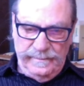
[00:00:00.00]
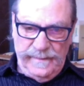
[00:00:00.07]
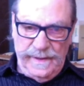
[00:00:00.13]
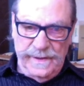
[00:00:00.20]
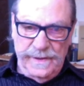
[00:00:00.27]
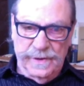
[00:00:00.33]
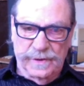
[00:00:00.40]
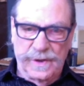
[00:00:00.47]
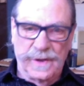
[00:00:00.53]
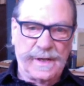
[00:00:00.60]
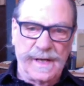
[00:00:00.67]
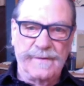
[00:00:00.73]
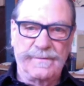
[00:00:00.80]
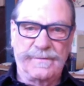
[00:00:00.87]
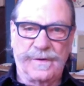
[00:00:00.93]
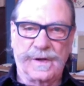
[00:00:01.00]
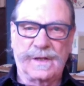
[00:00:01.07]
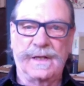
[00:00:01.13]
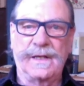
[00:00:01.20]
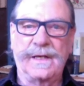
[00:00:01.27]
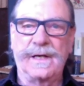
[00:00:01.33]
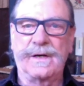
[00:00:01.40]
You're looking for
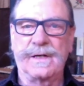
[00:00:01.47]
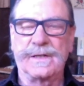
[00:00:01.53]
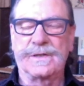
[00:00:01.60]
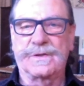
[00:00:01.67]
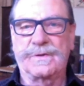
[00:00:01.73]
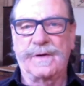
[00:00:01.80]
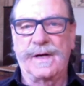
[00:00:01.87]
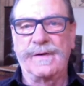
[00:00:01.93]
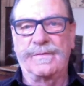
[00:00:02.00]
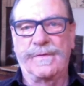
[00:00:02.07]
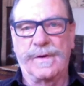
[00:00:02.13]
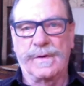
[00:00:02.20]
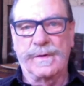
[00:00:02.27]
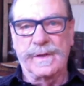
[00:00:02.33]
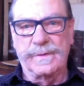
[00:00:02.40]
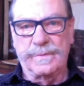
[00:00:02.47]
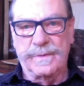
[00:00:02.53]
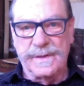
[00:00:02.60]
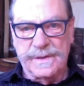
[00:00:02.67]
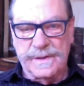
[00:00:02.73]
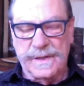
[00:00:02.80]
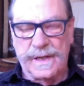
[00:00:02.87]
clear and straightforward
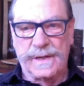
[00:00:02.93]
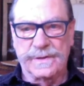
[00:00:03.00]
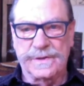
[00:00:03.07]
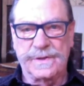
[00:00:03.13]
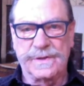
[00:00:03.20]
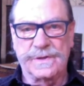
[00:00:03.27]
results.